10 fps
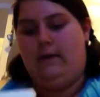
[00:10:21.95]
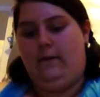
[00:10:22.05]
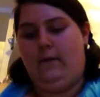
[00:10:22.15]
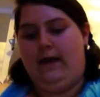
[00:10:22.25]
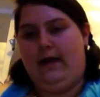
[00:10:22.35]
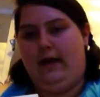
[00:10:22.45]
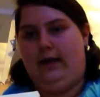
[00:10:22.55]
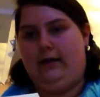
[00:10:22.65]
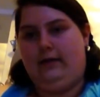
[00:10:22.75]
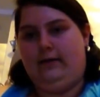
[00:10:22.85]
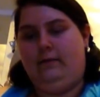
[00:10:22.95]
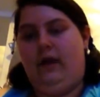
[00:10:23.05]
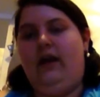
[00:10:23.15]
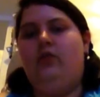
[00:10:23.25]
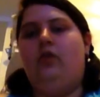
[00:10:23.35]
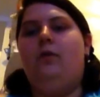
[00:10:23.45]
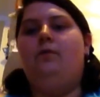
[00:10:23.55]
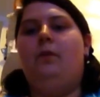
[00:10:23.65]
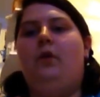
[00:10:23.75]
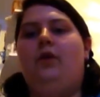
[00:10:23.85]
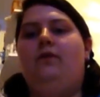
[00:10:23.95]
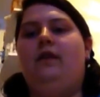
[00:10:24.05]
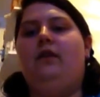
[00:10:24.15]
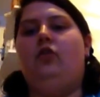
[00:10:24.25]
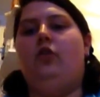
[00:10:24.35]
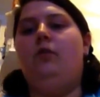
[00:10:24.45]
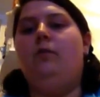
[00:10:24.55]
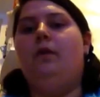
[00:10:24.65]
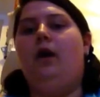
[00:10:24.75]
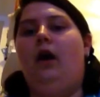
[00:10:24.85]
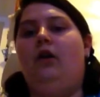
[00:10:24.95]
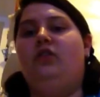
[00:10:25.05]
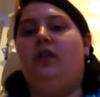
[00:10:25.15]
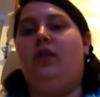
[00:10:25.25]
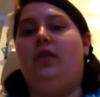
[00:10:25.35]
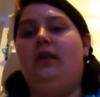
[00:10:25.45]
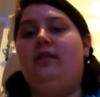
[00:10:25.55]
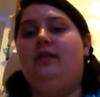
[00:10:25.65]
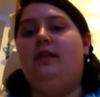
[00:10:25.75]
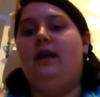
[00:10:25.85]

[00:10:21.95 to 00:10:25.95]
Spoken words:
my group, the Bock and Fizz group, are doing this.